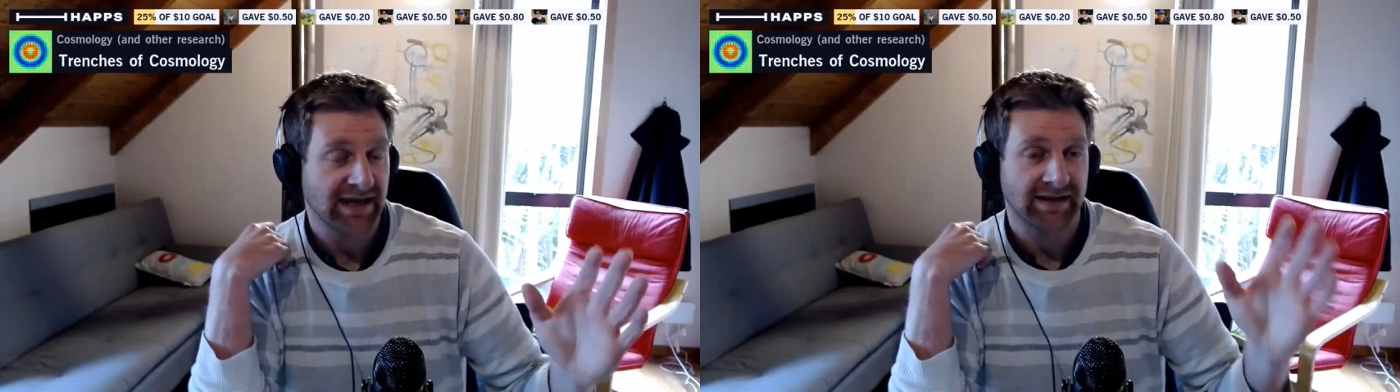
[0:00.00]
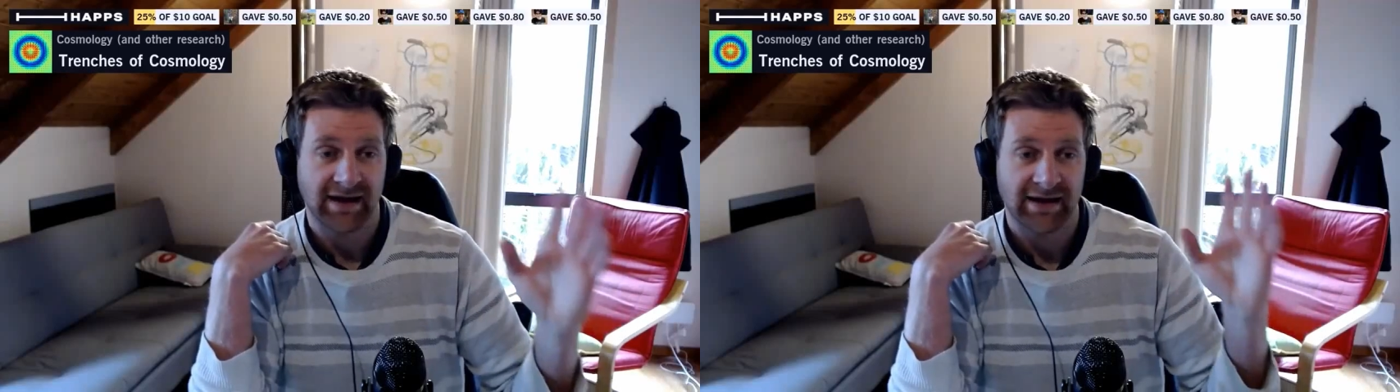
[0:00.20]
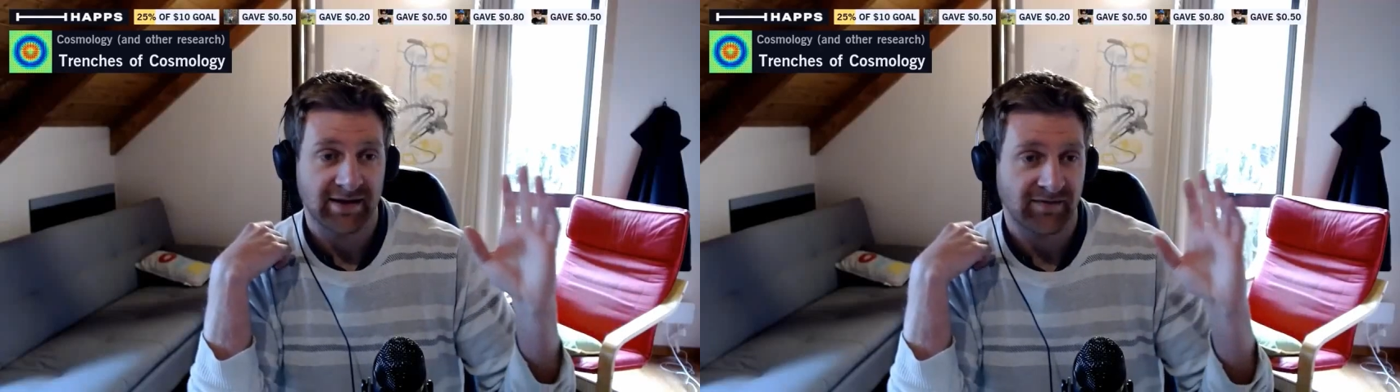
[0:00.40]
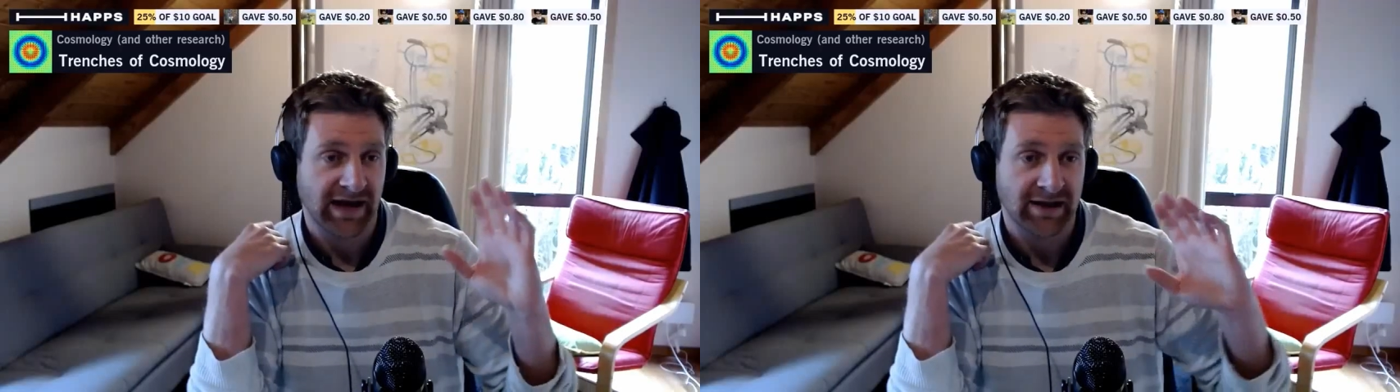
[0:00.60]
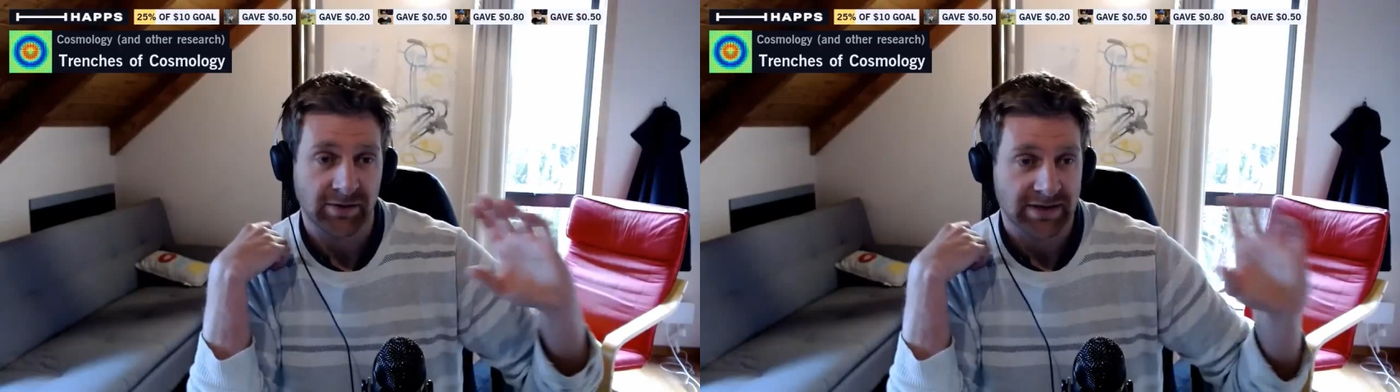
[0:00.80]
and the
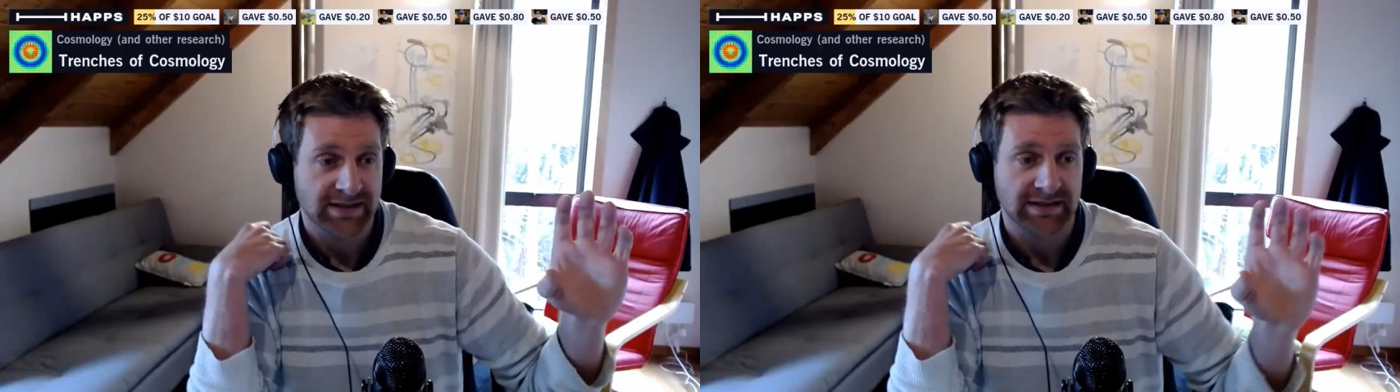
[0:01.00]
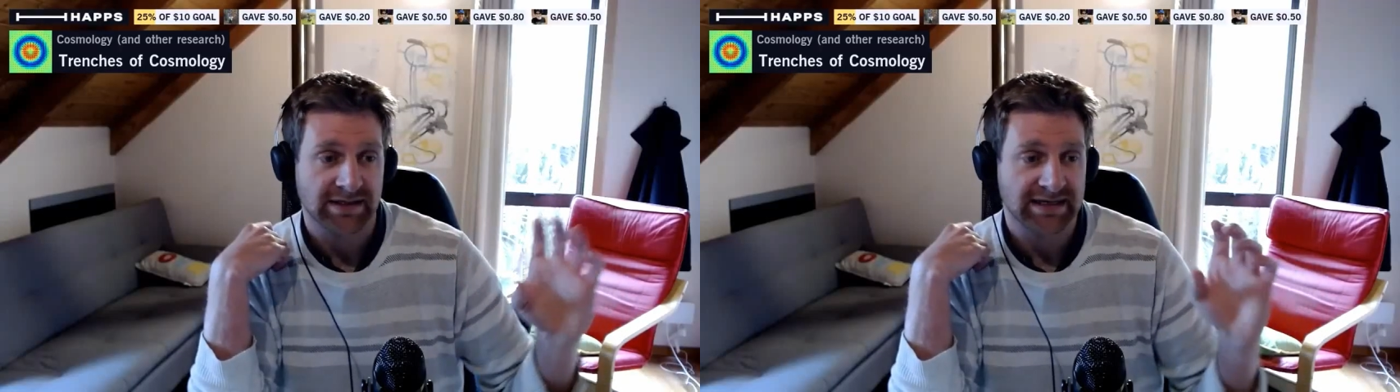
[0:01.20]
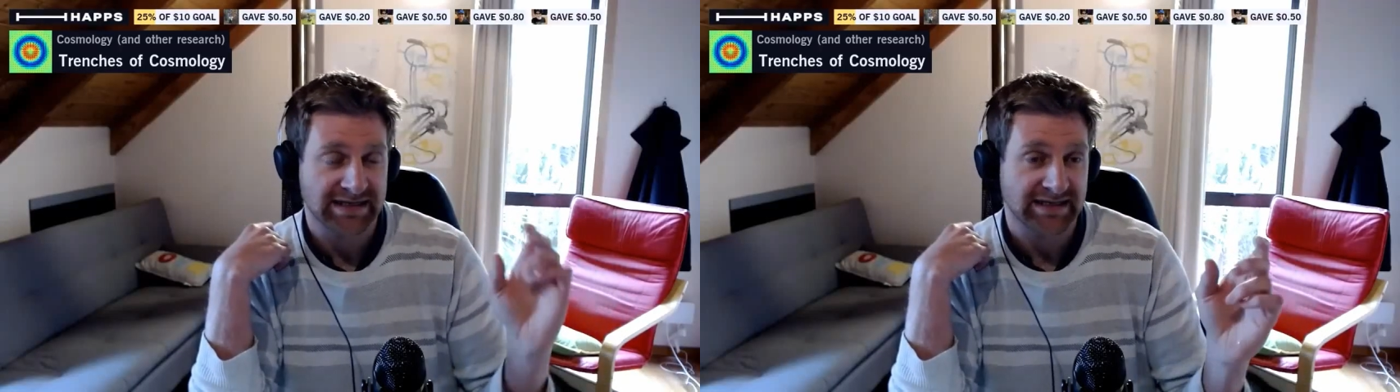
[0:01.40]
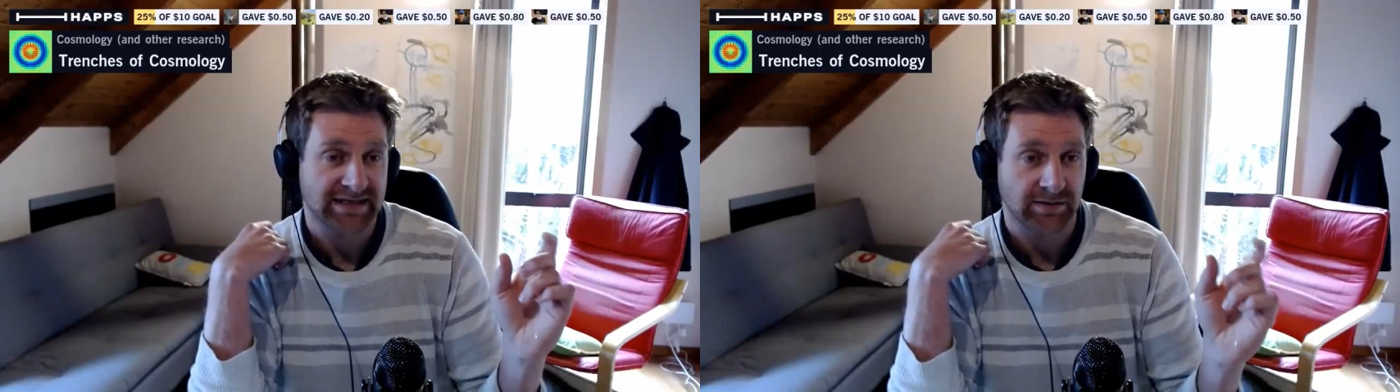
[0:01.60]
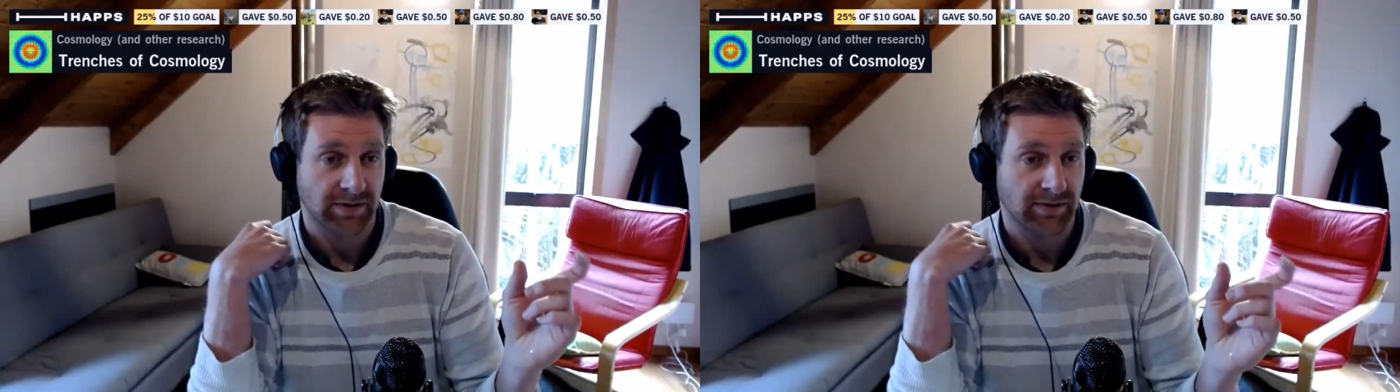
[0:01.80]
value is
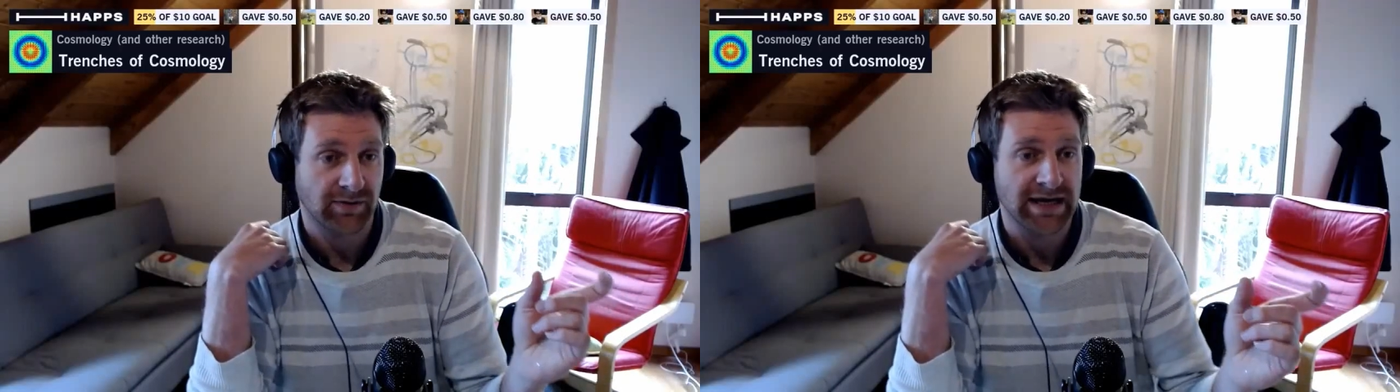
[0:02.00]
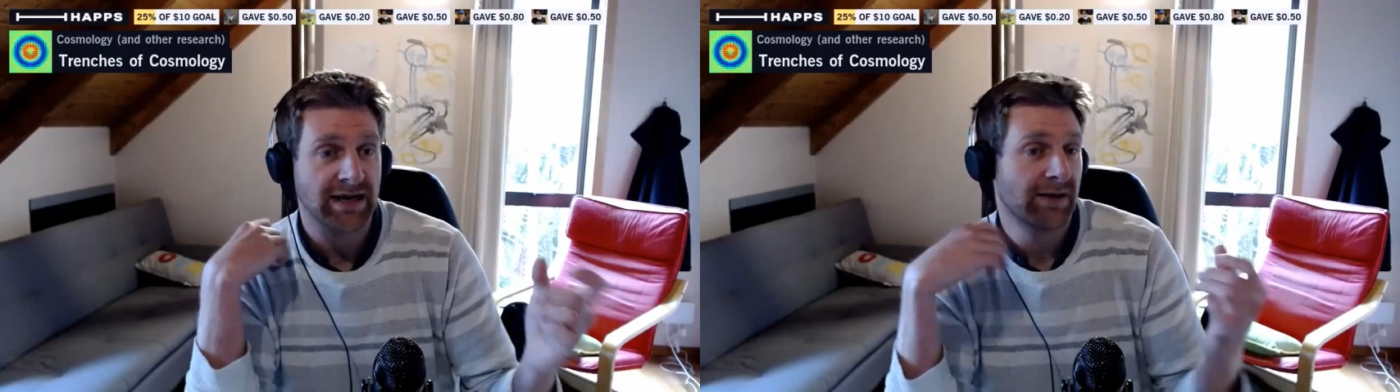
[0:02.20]
consistent with 3,